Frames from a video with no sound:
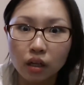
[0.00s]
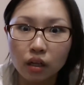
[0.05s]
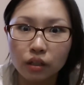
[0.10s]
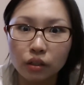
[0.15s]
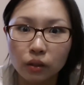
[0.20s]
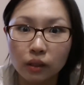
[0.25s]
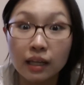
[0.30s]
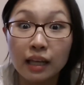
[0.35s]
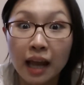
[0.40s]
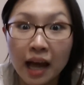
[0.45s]

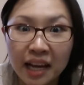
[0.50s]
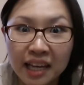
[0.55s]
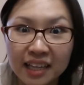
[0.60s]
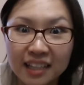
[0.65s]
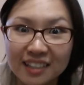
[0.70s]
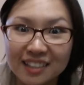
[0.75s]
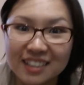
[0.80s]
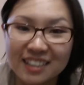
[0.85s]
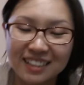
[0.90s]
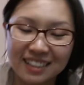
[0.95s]
your
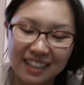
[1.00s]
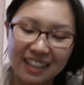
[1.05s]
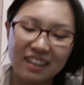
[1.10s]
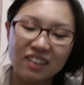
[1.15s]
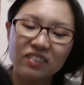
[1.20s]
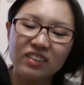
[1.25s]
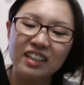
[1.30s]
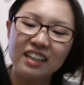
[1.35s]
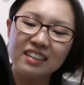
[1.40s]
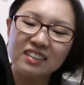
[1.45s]
luggage
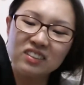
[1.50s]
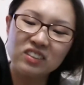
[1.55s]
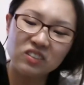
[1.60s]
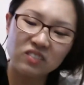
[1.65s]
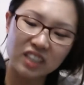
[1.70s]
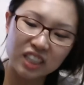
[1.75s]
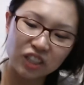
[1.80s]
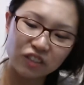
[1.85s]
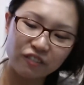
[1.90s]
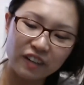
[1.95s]
without too
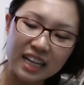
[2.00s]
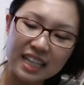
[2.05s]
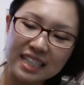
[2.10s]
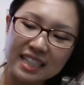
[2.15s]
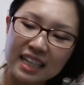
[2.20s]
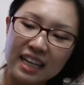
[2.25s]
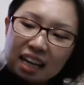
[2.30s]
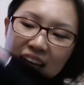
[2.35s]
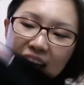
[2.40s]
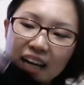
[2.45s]
much
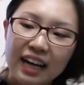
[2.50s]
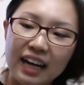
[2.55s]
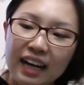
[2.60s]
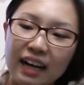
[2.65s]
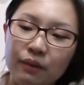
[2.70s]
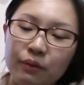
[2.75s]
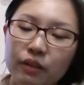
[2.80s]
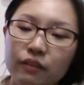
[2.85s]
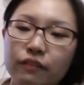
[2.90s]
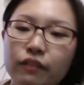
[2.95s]
fuss.
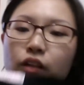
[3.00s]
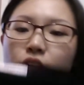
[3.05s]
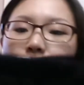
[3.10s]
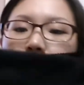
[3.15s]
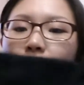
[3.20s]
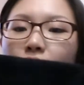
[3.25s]
We've got